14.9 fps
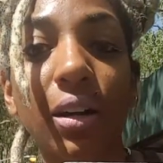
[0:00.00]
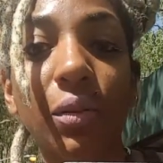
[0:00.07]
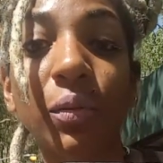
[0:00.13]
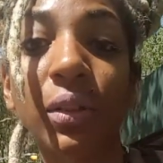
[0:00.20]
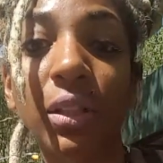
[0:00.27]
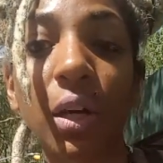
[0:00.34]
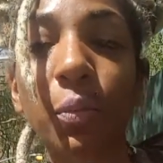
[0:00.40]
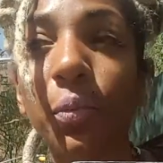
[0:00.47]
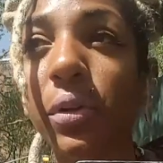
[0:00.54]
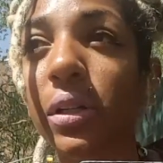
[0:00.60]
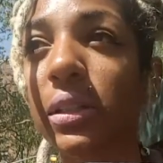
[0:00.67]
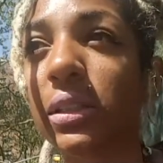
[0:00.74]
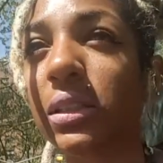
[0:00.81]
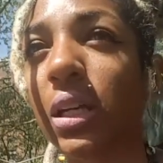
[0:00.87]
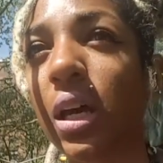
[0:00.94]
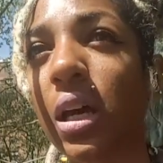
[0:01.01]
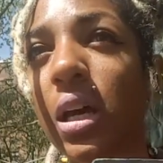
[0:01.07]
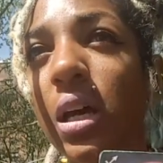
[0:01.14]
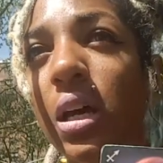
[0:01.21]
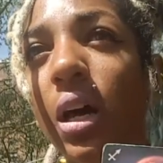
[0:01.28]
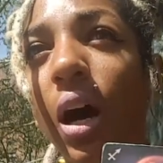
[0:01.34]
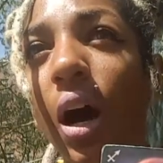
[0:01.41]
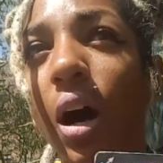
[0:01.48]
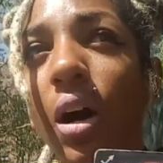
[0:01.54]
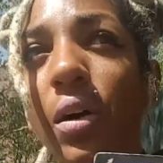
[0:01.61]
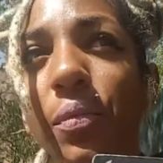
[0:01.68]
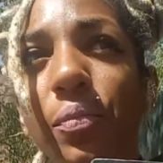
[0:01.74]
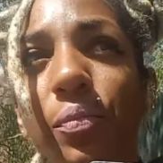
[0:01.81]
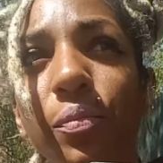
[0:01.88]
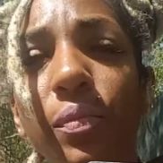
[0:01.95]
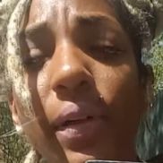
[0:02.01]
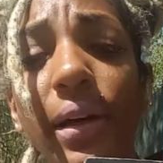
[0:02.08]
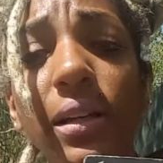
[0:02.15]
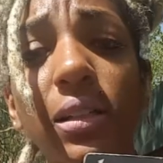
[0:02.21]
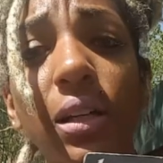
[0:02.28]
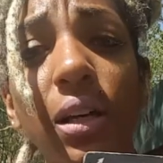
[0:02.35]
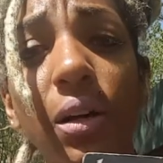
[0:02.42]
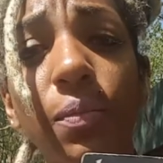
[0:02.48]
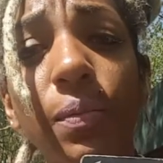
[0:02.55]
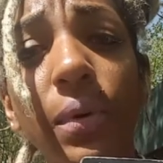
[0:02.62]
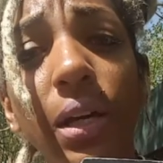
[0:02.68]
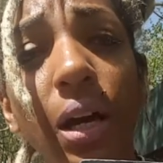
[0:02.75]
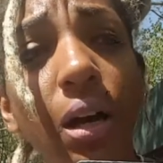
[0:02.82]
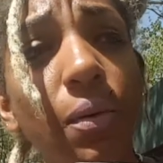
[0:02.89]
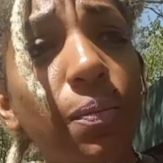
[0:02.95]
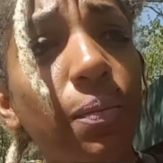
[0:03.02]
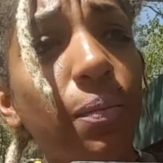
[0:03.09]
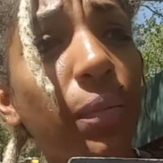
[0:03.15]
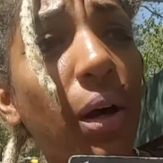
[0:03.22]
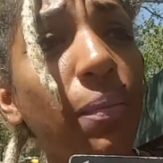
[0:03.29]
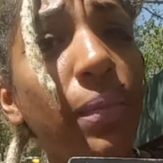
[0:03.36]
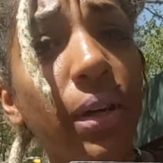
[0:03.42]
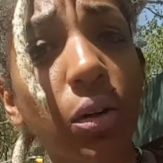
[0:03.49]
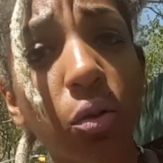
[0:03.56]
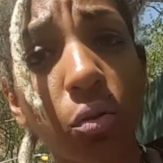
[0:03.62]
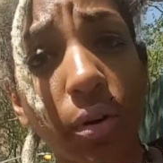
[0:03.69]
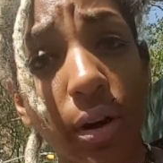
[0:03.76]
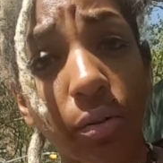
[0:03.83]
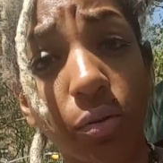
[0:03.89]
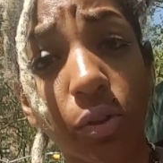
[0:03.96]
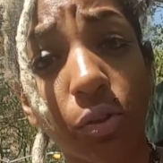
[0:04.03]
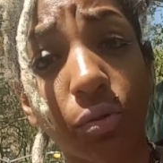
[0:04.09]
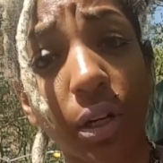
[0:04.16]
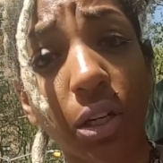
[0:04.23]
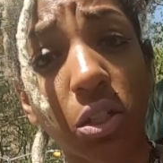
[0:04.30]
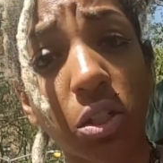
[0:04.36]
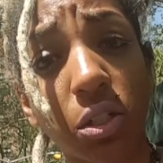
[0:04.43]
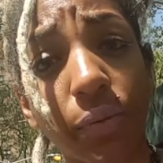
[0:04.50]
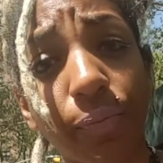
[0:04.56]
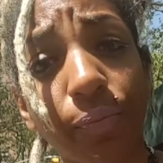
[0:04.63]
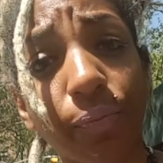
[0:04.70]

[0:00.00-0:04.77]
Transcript: intemperance, like a middle ground was reached.